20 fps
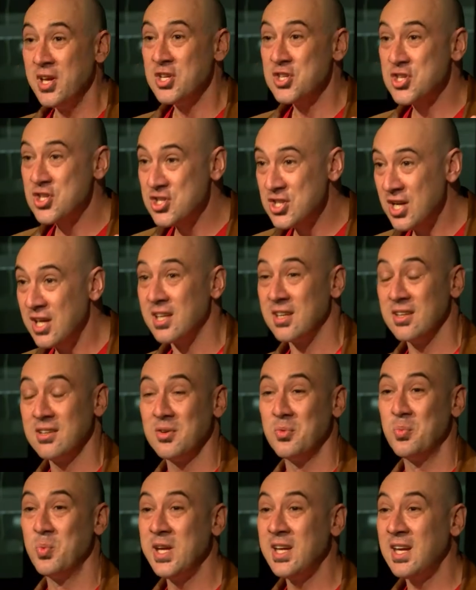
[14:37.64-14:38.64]
shit,
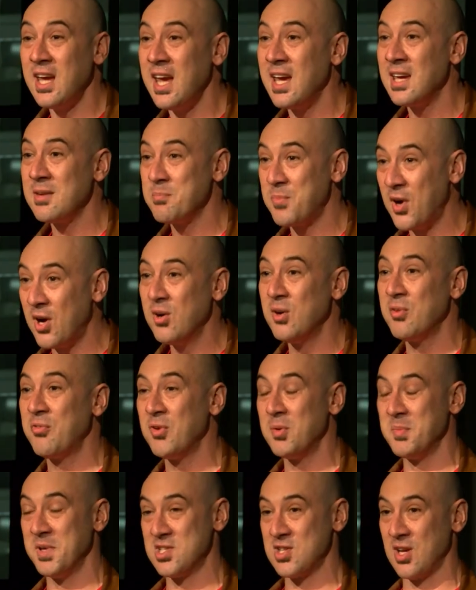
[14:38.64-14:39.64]
we can't borrow
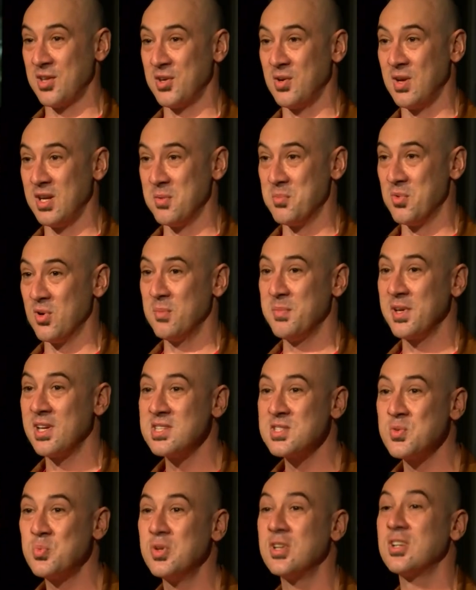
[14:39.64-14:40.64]
from each other anymore
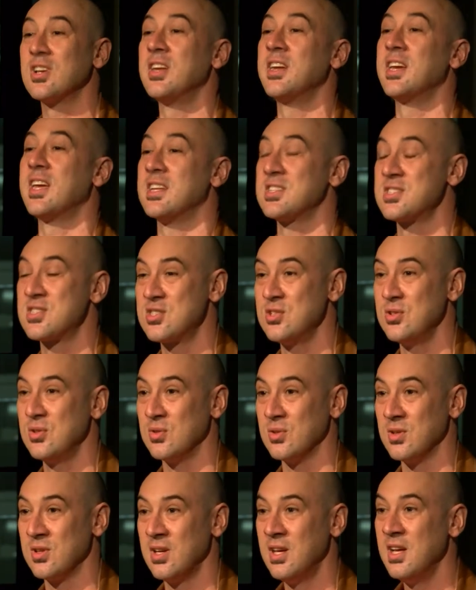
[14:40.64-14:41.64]
because we're going to get
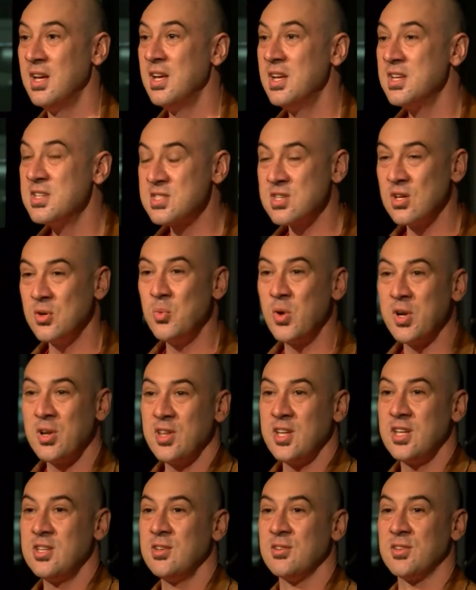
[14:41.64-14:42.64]
sued. So what do
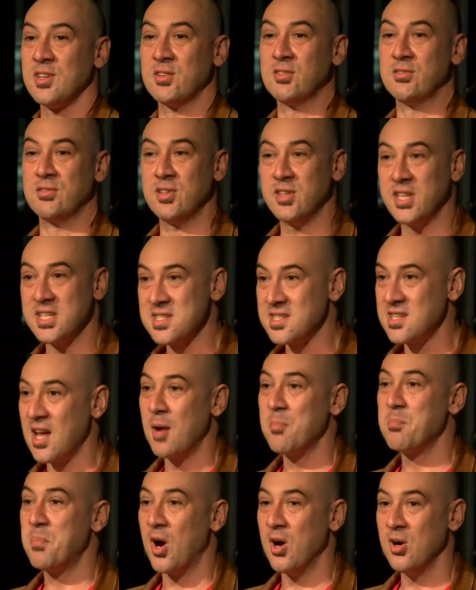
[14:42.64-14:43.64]
they do? do they
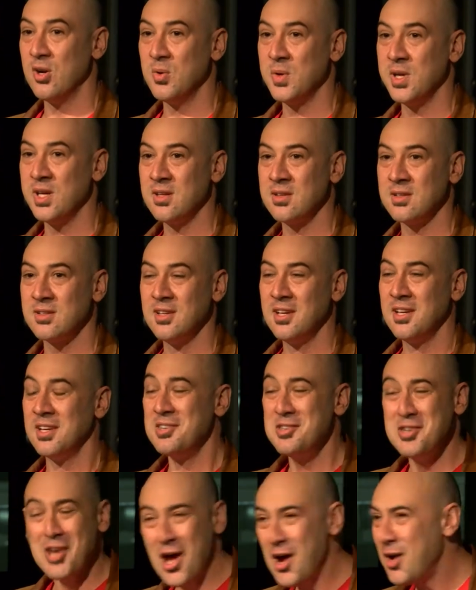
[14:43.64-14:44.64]
stop borrowing?
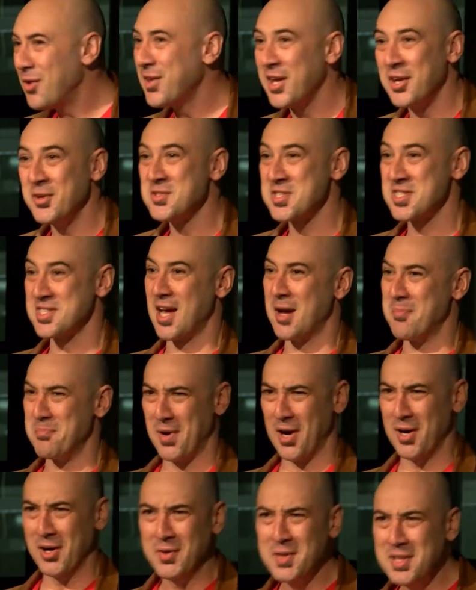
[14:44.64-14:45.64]
No, they don't stop
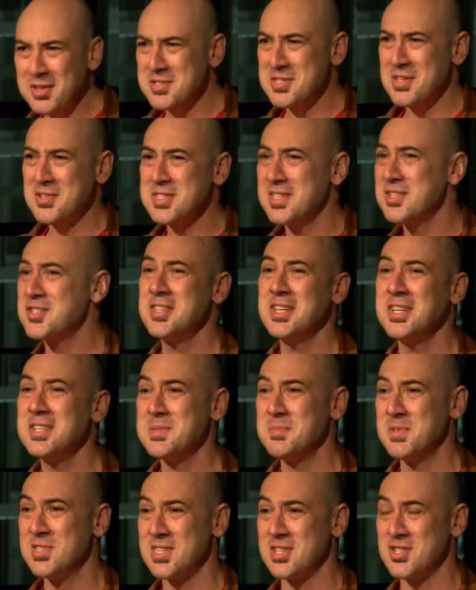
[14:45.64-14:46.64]
borrowing. There's no such thing as
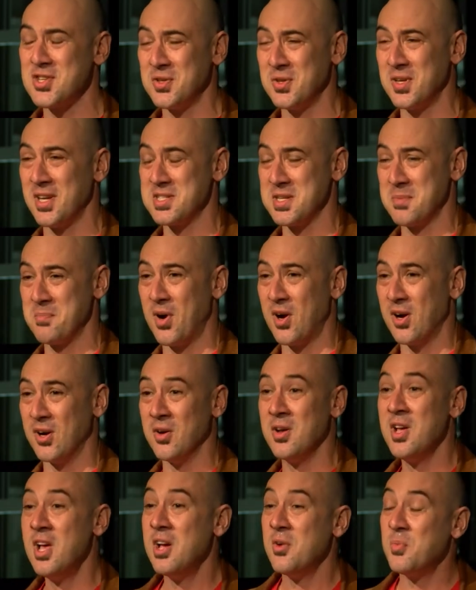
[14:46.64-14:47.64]
a musician who doesn't
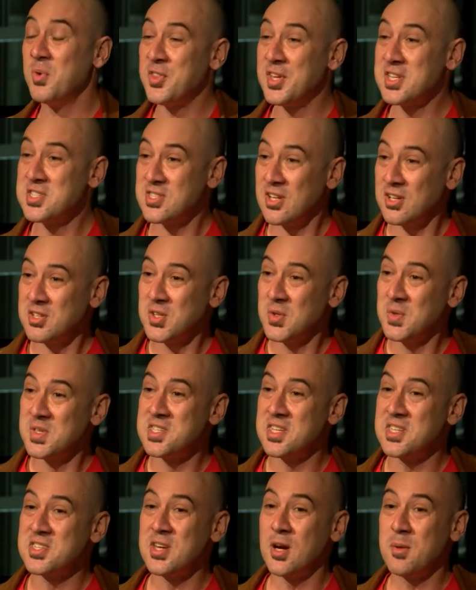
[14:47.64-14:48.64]
borrow. What they start doing is
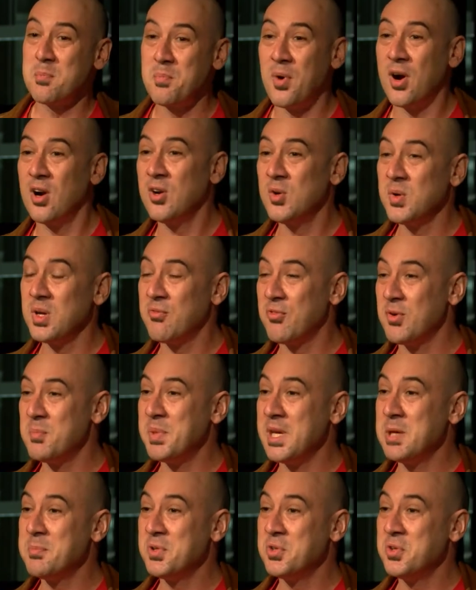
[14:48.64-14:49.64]
they start borrowing from
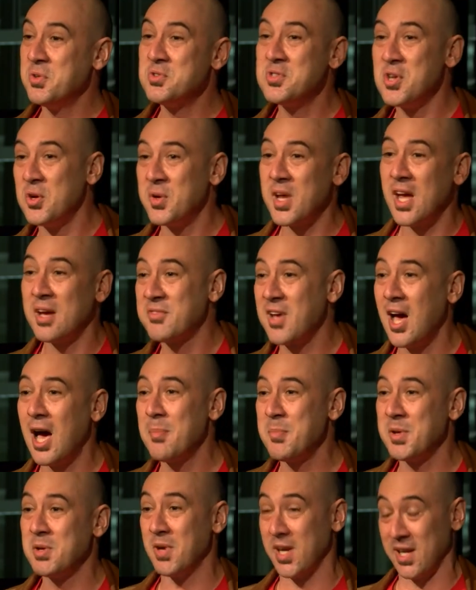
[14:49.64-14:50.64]
people who don't have
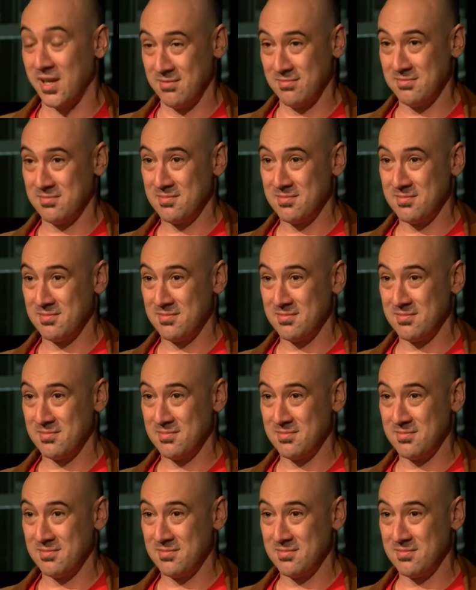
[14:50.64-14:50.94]
copyright.